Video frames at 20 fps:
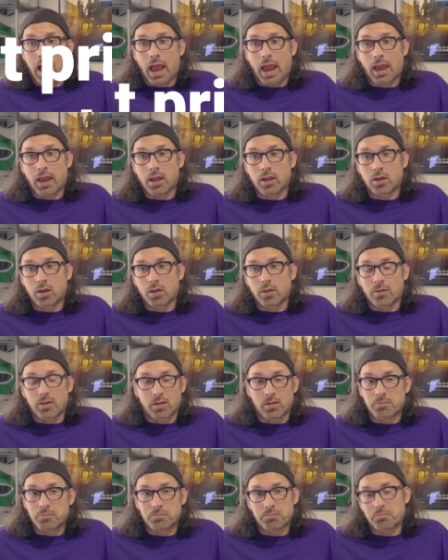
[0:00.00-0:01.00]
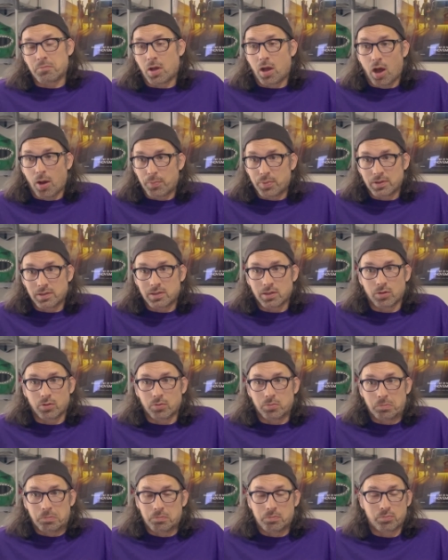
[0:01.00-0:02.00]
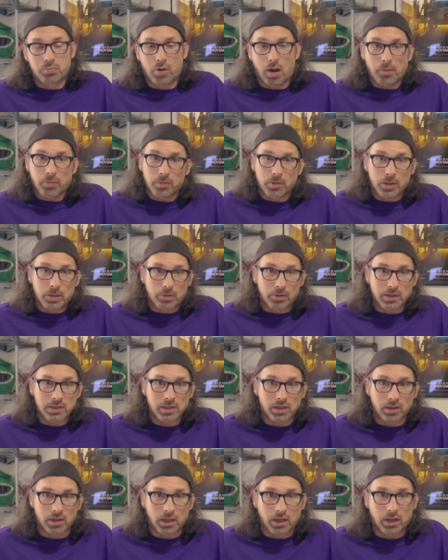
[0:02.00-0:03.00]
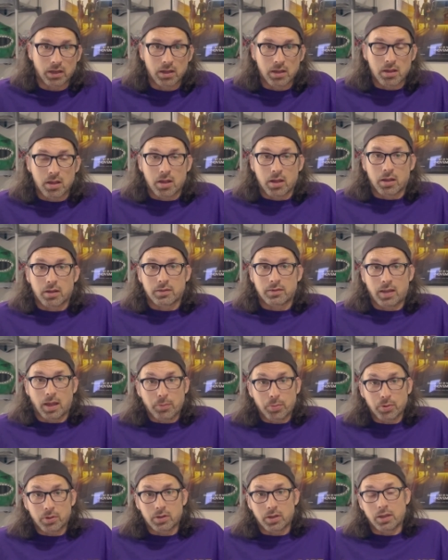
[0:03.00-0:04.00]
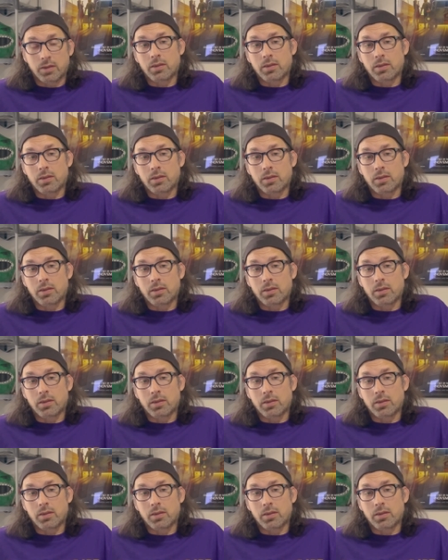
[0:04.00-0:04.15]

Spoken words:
And up until probably recently, typically